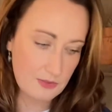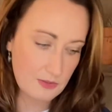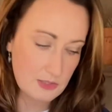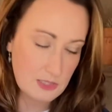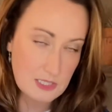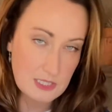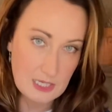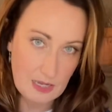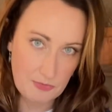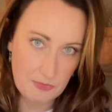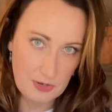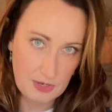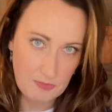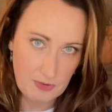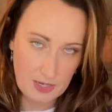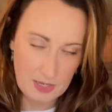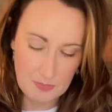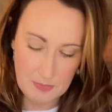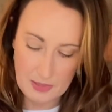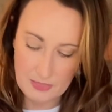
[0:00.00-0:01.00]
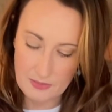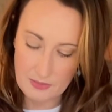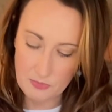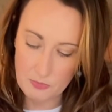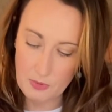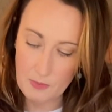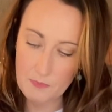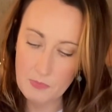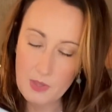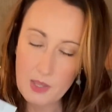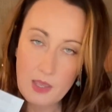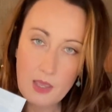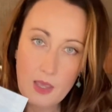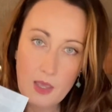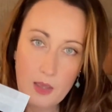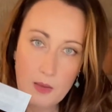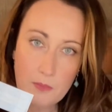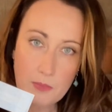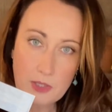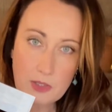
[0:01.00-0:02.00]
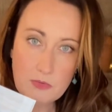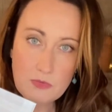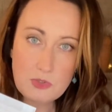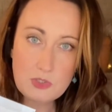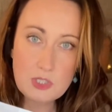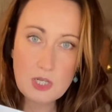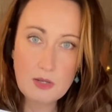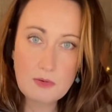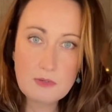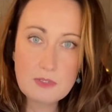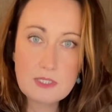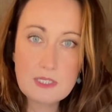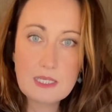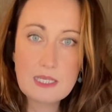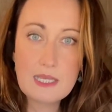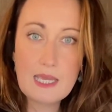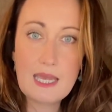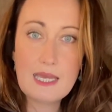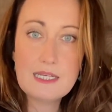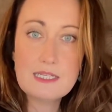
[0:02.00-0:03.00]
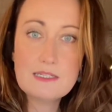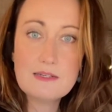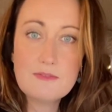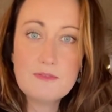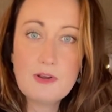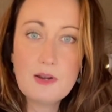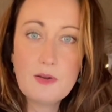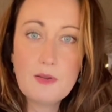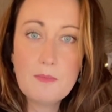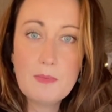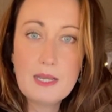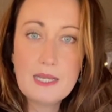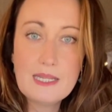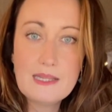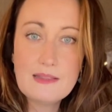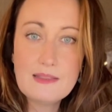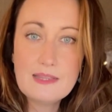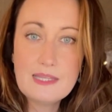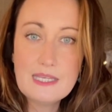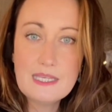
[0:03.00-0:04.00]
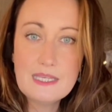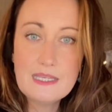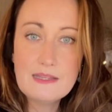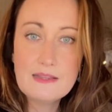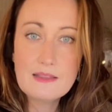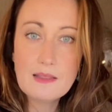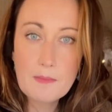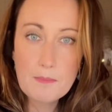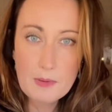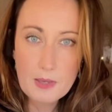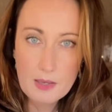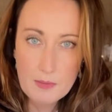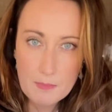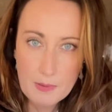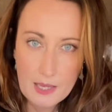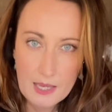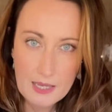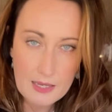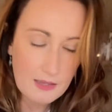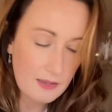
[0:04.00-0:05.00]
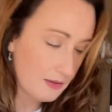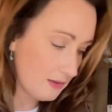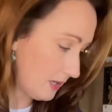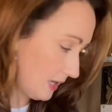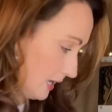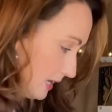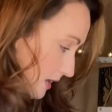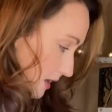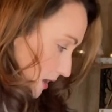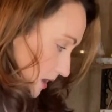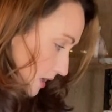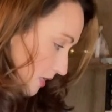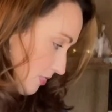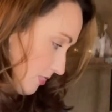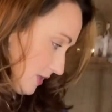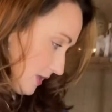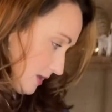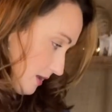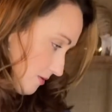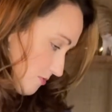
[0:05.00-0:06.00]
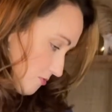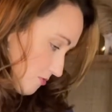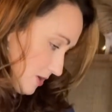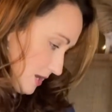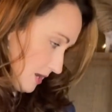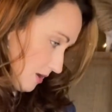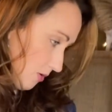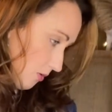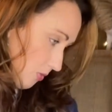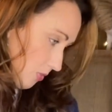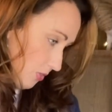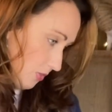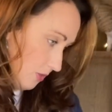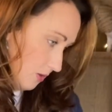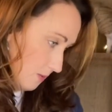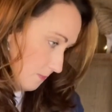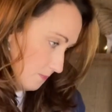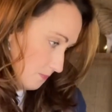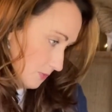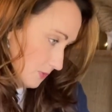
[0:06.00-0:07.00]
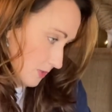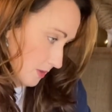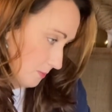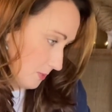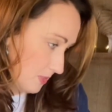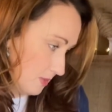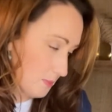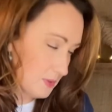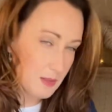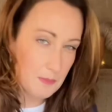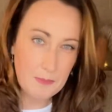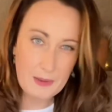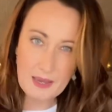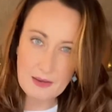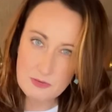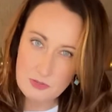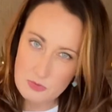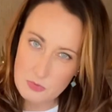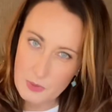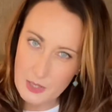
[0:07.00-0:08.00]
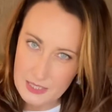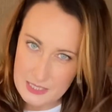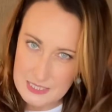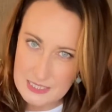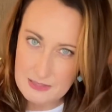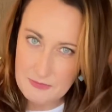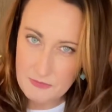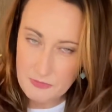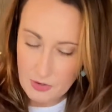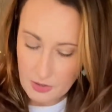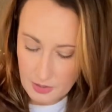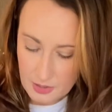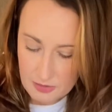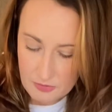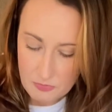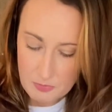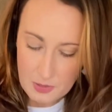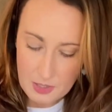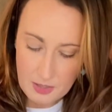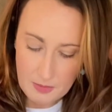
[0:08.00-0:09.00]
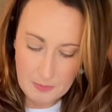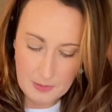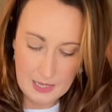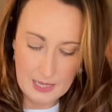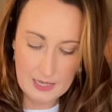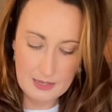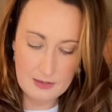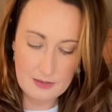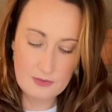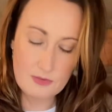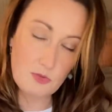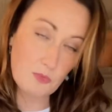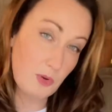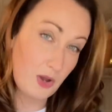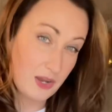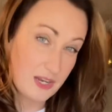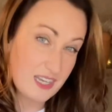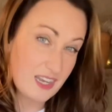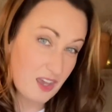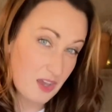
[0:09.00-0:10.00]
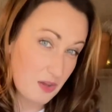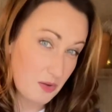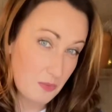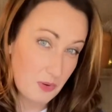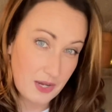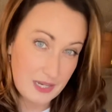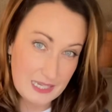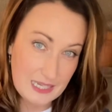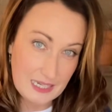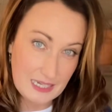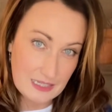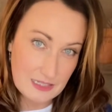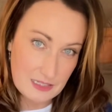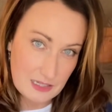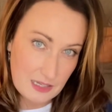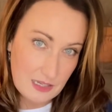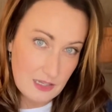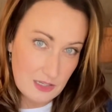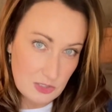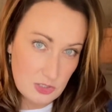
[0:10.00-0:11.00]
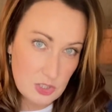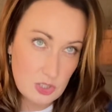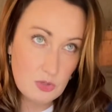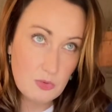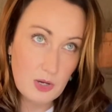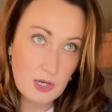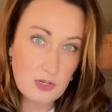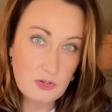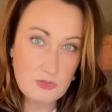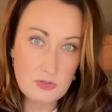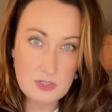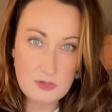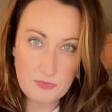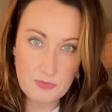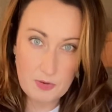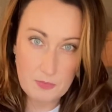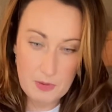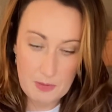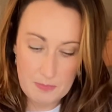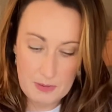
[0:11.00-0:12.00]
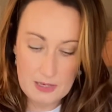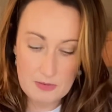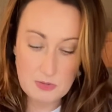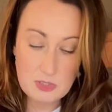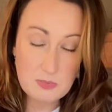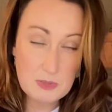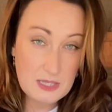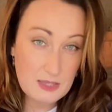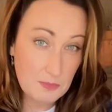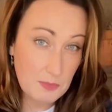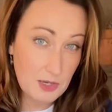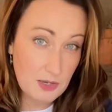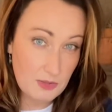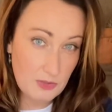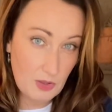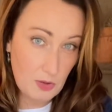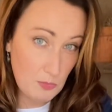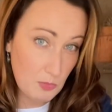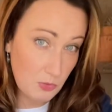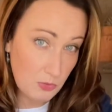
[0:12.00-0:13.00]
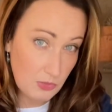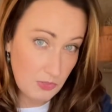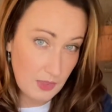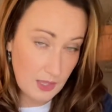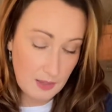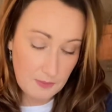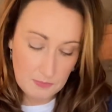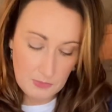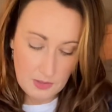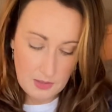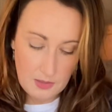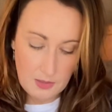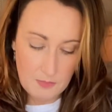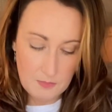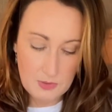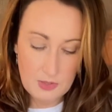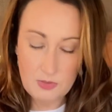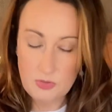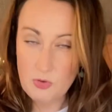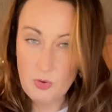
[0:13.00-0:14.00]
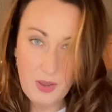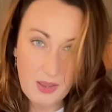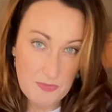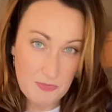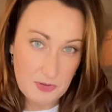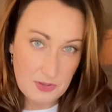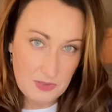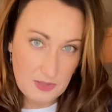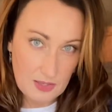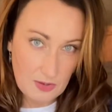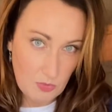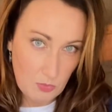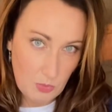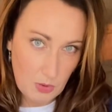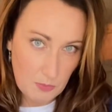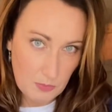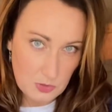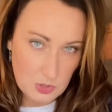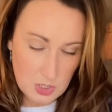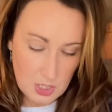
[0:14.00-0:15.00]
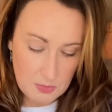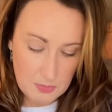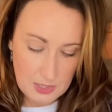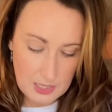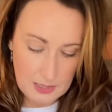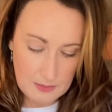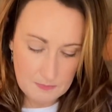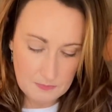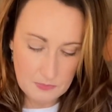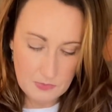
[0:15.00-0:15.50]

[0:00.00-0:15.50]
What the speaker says: So definitely recommend this one, but you don't get very many seeds per pack, okay? I think I've written on them, some of them, it's about 25 per pack. So I know I need 200 to fill my bed, which means I'm going to sow more than that because not every single one will germinate.